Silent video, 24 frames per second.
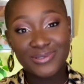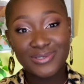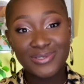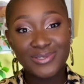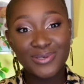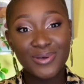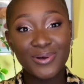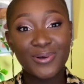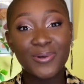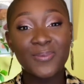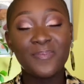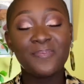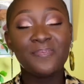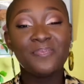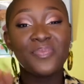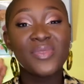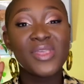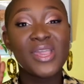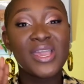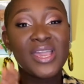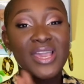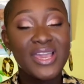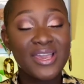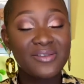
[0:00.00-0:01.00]
So
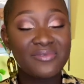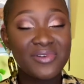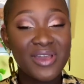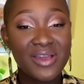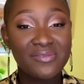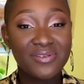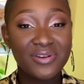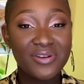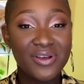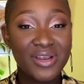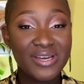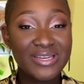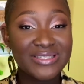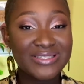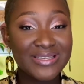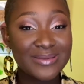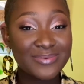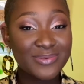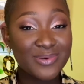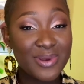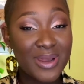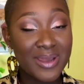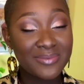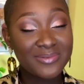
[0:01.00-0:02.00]
if you haven't already
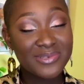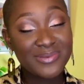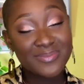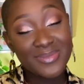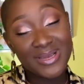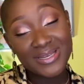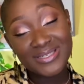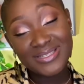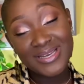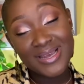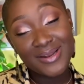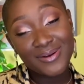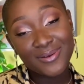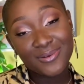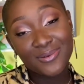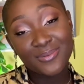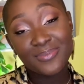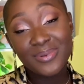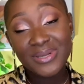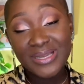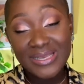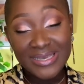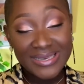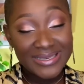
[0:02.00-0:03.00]
subscribed to my channel,
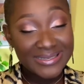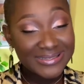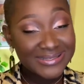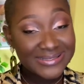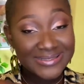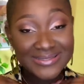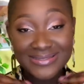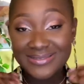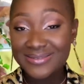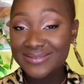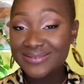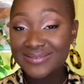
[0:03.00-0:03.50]
please,